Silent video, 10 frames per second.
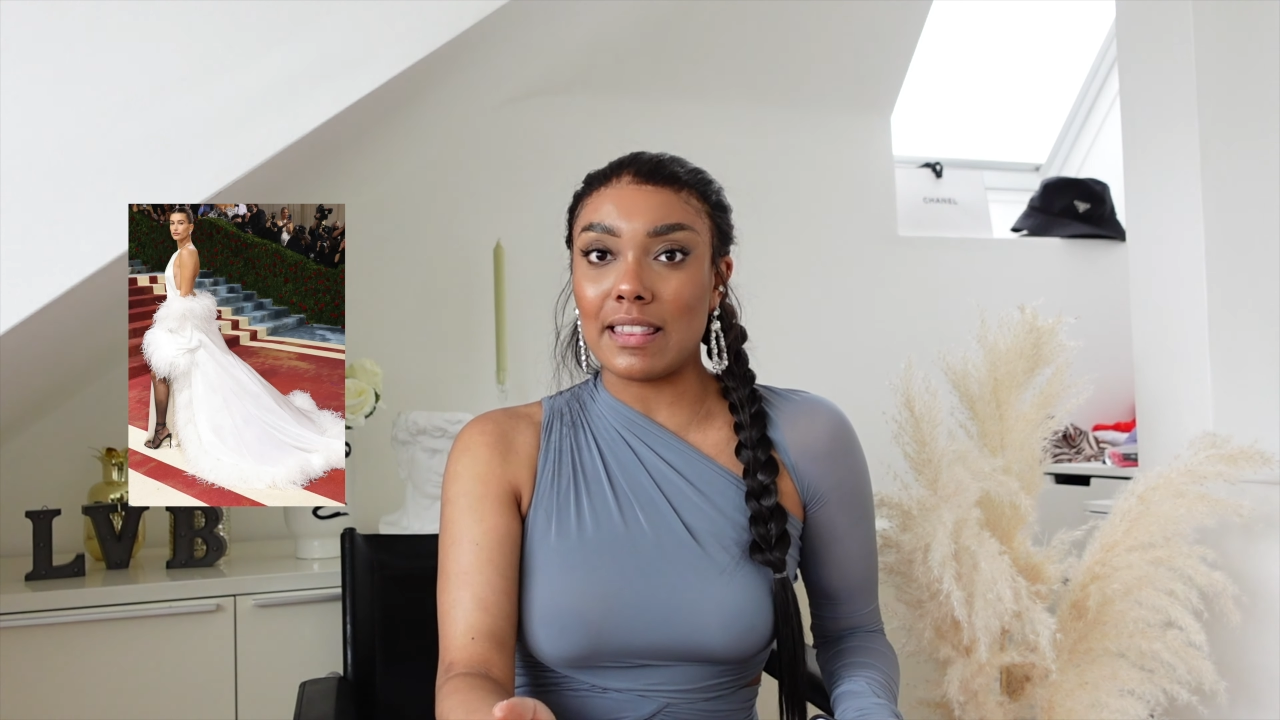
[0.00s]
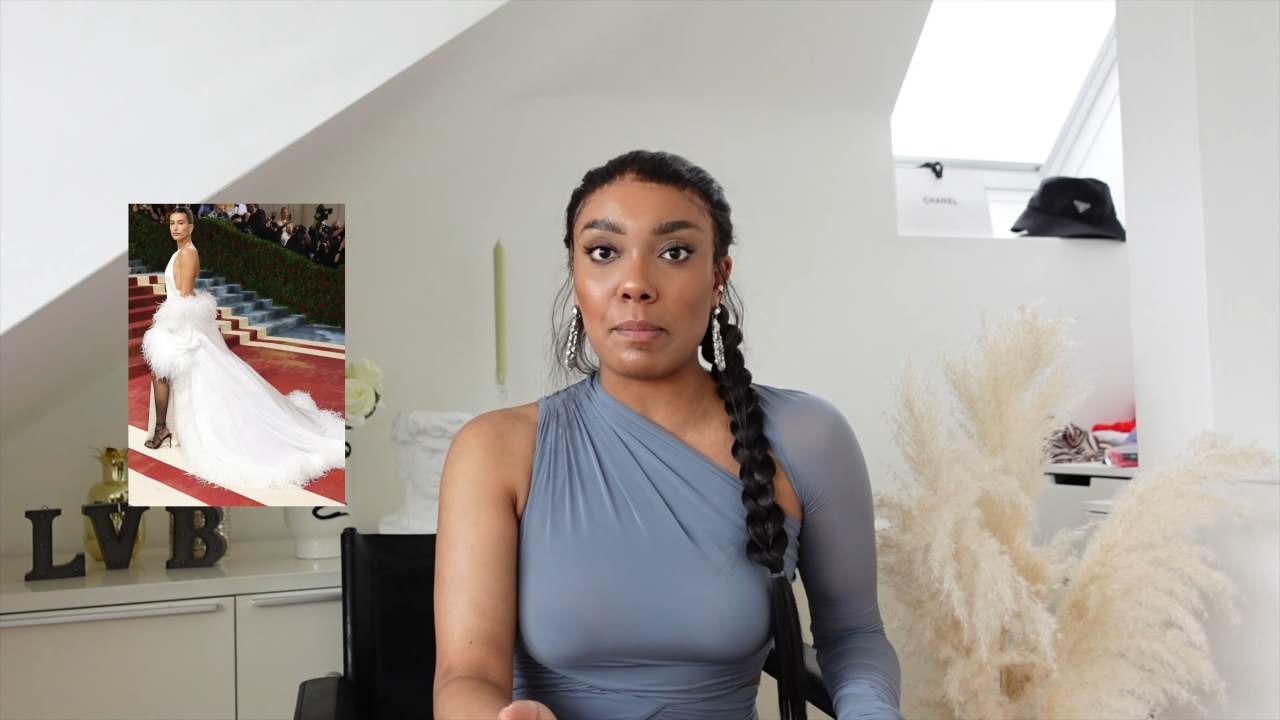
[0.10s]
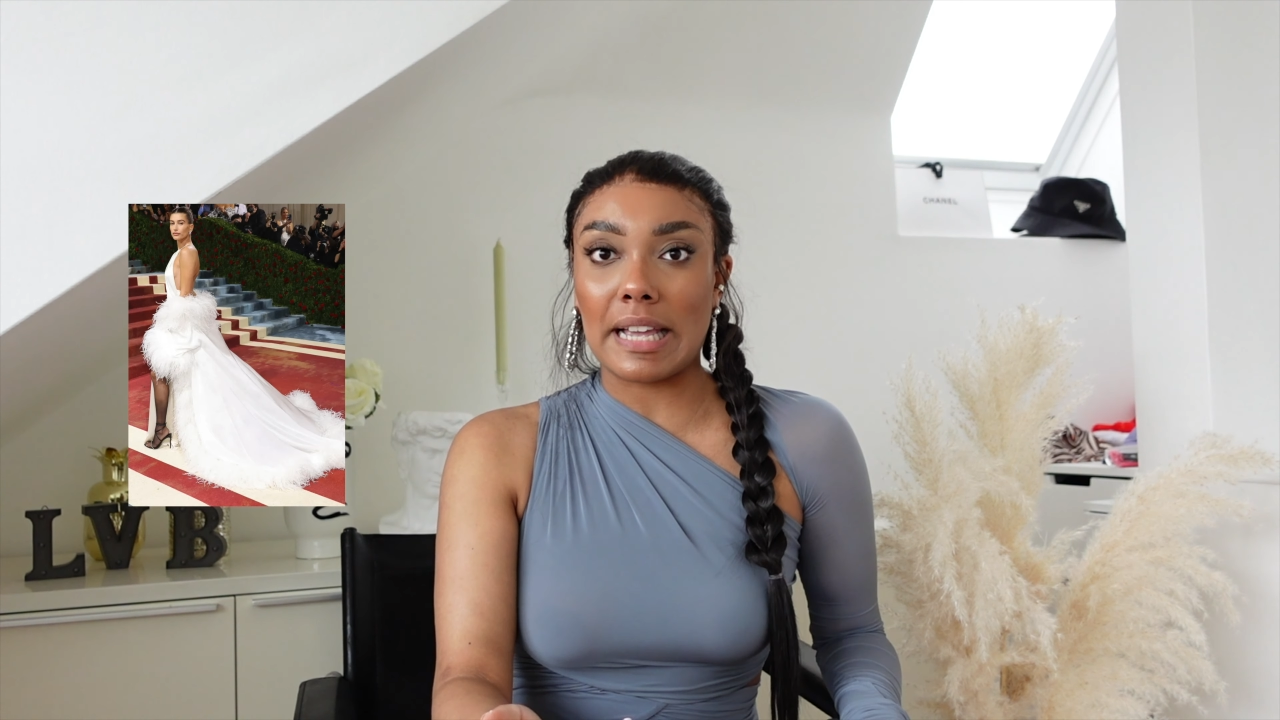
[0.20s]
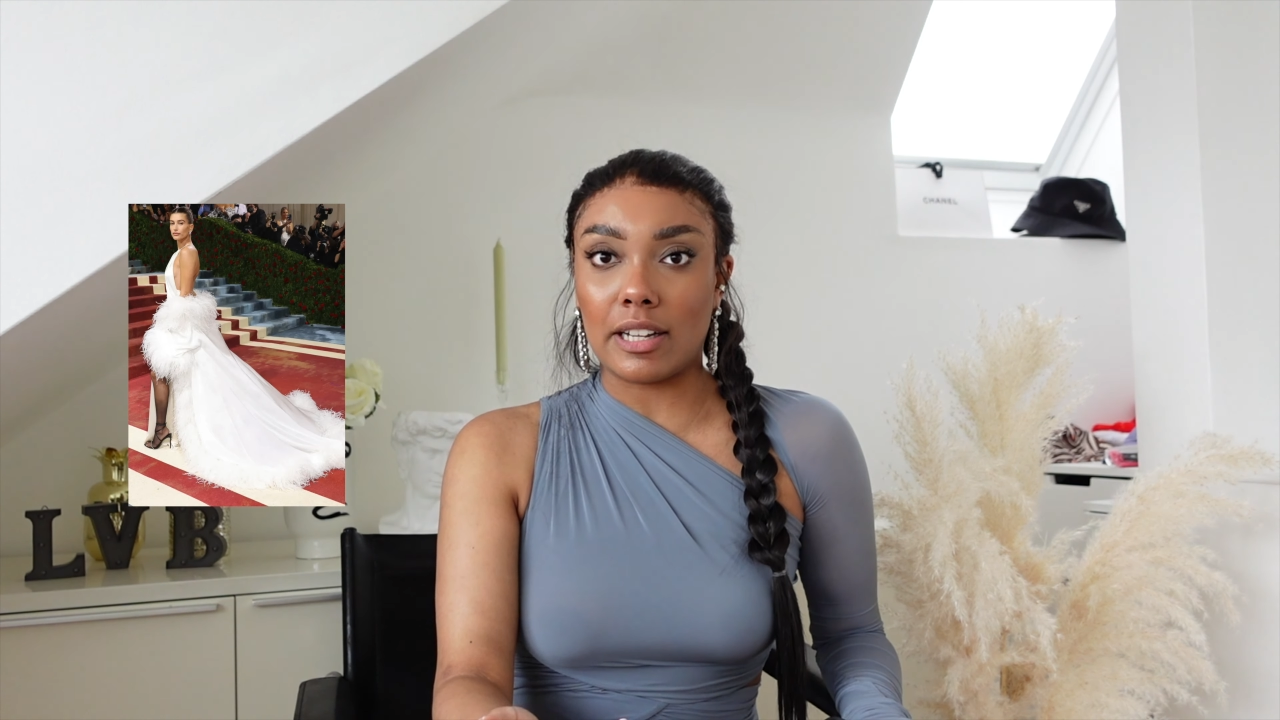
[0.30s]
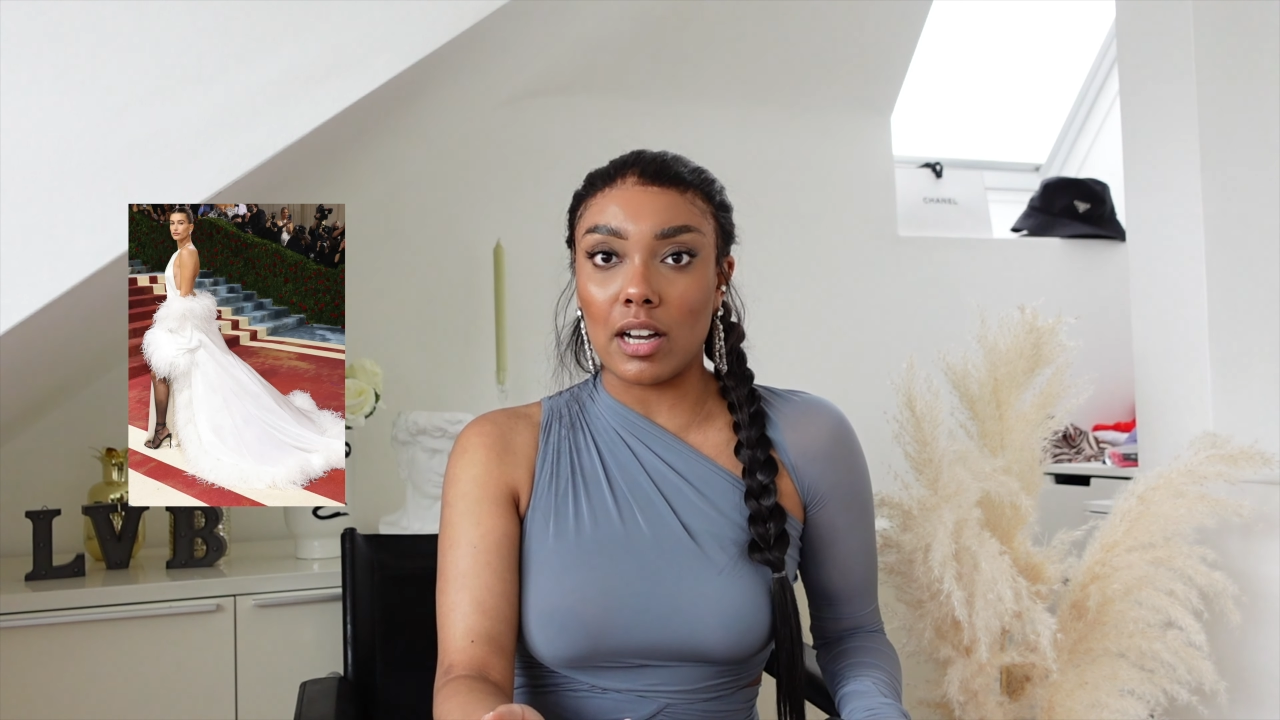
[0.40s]
the
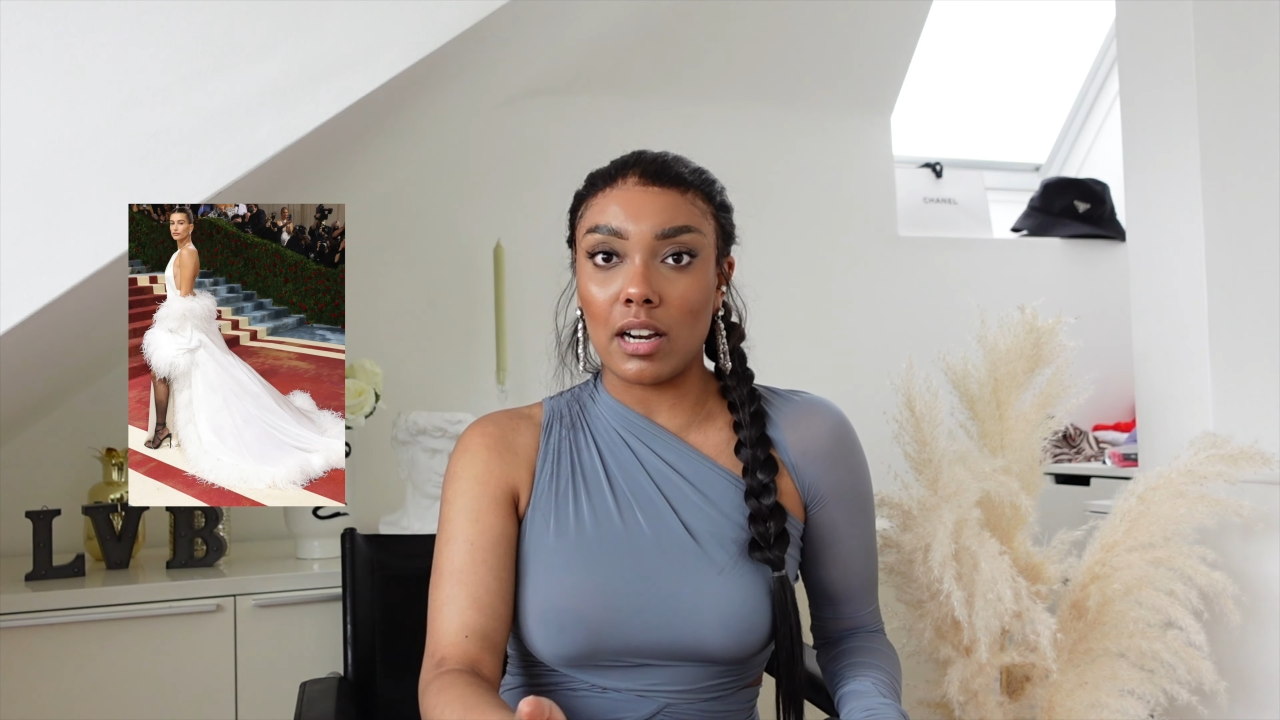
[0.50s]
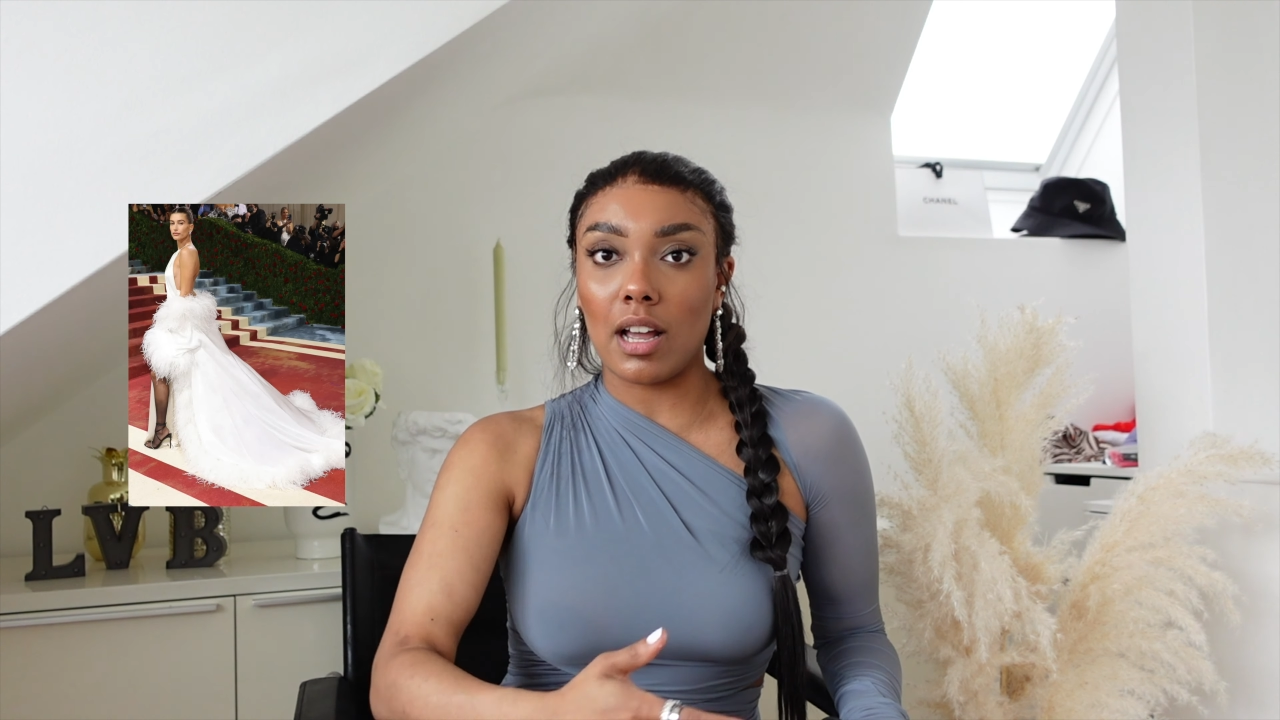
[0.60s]
Met Gala,